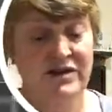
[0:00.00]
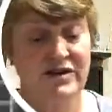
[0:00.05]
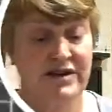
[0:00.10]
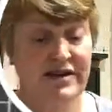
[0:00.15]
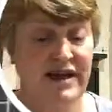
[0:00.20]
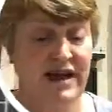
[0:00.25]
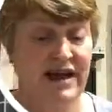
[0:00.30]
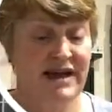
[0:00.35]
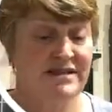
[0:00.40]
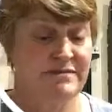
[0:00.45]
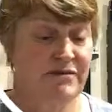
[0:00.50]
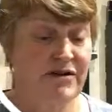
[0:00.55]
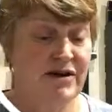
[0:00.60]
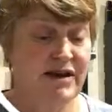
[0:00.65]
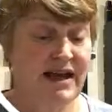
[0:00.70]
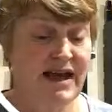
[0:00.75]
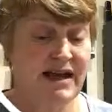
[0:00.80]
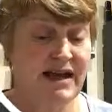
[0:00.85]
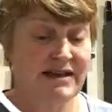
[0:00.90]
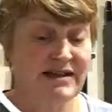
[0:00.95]
so that is my
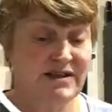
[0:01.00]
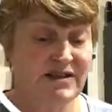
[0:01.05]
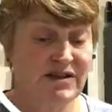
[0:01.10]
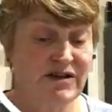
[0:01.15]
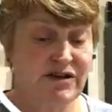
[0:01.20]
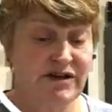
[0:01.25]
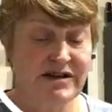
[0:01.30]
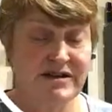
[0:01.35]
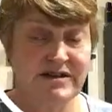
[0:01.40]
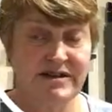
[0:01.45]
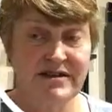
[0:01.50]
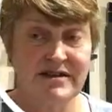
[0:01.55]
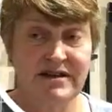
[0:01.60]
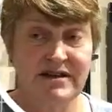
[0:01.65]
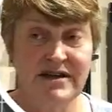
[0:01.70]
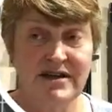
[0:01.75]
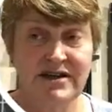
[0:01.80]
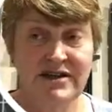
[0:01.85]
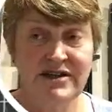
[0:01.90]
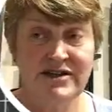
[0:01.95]
hand size.
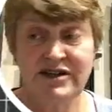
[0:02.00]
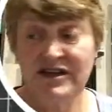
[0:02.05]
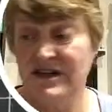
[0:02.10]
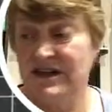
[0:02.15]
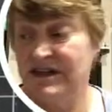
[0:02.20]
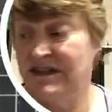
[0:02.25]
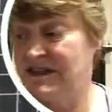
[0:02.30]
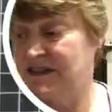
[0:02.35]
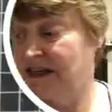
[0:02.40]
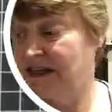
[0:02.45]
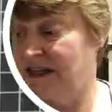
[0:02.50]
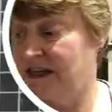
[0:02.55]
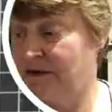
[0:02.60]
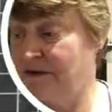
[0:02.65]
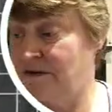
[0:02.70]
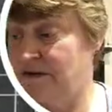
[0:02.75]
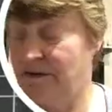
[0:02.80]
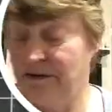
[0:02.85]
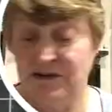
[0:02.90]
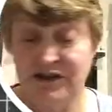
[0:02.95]
So you can see that
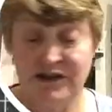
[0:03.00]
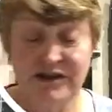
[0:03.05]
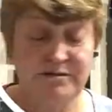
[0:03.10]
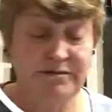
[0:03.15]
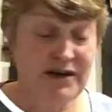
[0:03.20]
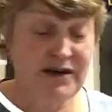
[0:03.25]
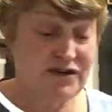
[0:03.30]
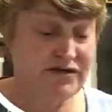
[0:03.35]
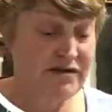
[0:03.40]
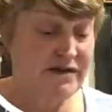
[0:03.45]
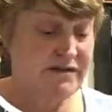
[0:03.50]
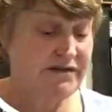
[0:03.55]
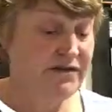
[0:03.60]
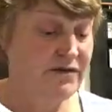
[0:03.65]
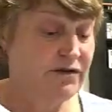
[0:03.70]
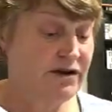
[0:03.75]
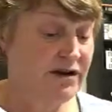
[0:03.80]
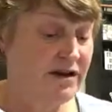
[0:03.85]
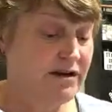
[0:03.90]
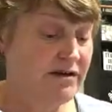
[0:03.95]
one. I will just measure it
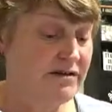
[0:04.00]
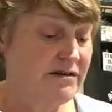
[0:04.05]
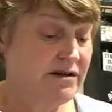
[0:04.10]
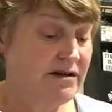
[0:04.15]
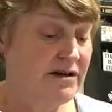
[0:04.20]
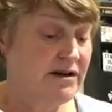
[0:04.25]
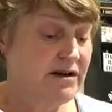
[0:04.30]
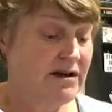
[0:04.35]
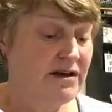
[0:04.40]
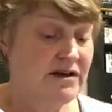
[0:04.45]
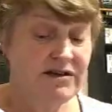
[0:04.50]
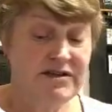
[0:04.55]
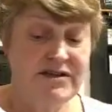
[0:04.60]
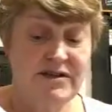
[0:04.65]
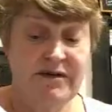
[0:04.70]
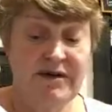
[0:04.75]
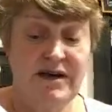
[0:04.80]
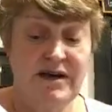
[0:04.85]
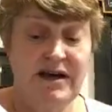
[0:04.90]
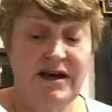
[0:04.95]
for you.
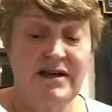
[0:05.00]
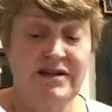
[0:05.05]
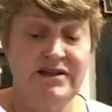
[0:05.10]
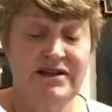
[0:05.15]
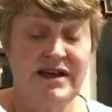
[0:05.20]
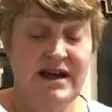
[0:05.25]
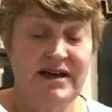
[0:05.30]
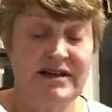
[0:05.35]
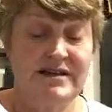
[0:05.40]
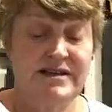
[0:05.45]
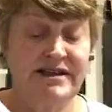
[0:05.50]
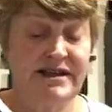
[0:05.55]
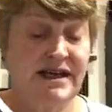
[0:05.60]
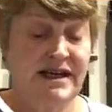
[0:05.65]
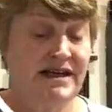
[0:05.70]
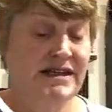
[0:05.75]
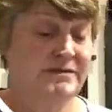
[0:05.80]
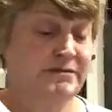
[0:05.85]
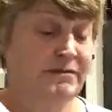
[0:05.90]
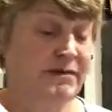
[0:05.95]
So it is, yeah,
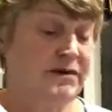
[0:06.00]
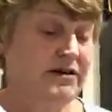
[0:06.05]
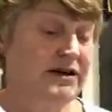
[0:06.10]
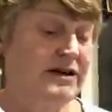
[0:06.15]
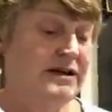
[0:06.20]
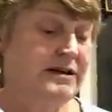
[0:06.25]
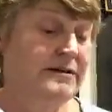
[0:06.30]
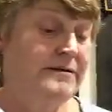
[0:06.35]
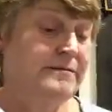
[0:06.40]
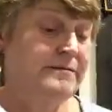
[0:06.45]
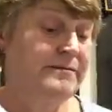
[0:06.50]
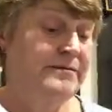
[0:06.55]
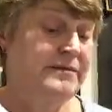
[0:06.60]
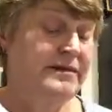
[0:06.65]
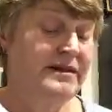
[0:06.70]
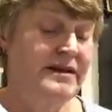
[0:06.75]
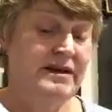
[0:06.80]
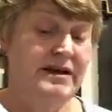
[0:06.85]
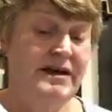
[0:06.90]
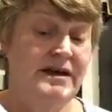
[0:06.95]
6 by
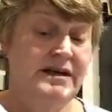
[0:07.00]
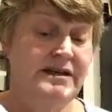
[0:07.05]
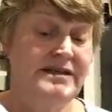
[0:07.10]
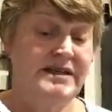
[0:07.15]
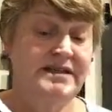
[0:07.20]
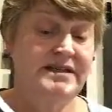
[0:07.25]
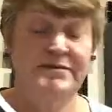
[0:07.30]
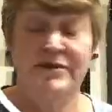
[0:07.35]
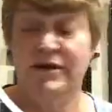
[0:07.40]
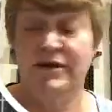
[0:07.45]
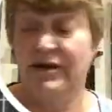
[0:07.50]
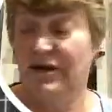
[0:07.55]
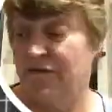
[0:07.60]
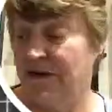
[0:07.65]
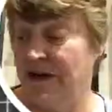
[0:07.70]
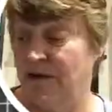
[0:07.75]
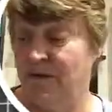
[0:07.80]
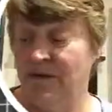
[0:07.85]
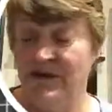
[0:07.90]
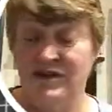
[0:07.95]

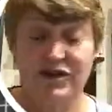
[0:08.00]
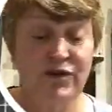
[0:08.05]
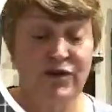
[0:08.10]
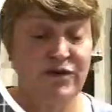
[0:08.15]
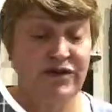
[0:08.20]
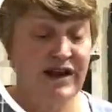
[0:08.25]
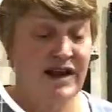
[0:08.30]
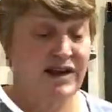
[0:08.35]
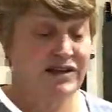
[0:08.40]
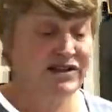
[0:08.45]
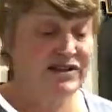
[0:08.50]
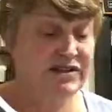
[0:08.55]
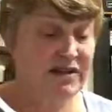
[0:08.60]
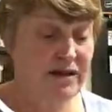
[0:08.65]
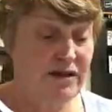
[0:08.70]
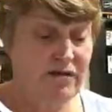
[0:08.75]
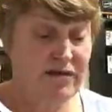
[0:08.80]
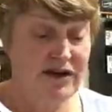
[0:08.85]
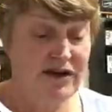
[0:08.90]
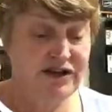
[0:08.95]
3. We scored the edges at
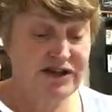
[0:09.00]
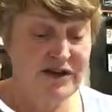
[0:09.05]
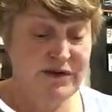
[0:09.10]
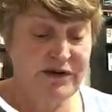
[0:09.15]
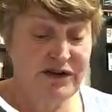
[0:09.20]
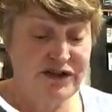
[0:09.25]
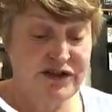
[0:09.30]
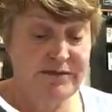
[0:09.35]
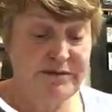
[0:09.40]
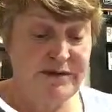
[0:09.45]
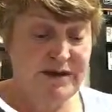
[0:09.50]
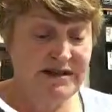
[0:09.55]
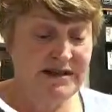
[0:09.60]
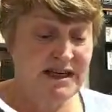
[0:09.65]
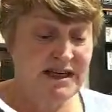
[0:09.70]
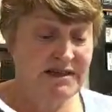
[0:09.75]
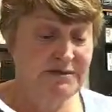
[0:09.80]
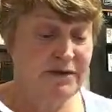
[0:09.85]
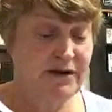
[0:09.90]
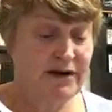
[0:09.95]
3, so it should be
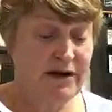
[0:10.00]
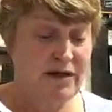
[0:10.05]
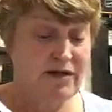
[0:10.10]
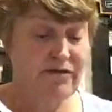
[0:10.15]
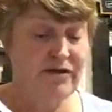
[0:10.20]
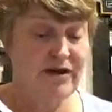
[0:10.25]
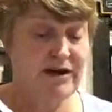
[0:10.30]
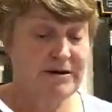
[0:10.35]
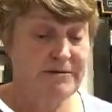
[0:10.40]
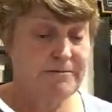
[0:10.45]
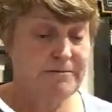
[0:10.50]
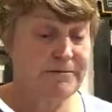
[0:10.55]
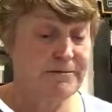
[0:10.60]
6 by 3.